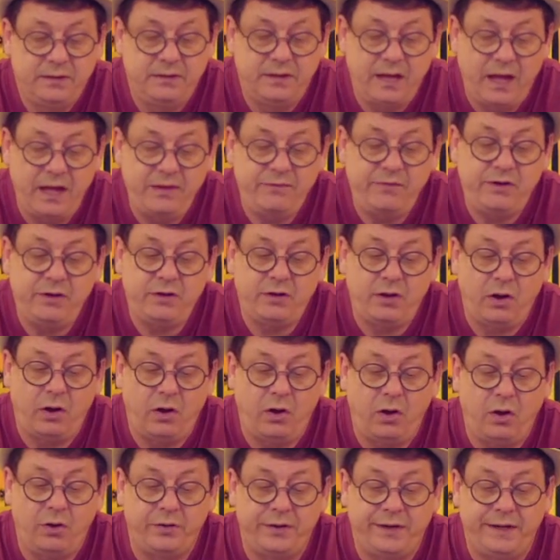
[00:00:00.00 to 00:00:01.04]
David
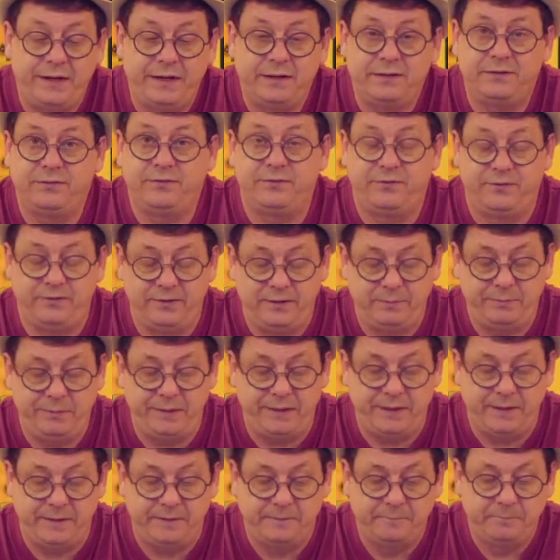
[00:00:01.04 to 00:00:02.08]
called in
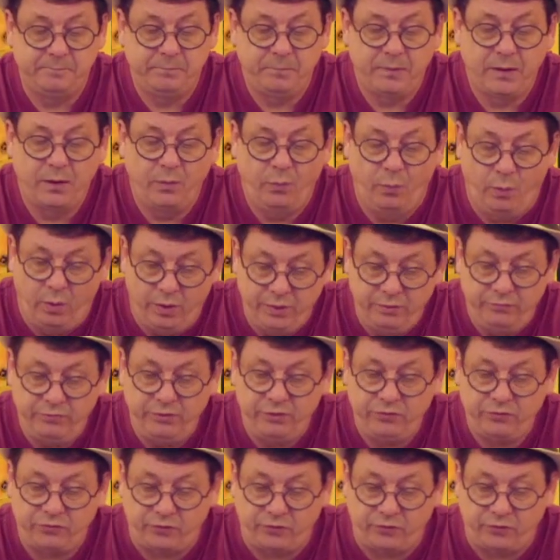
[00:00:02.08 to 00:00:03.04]
Ziba, one of the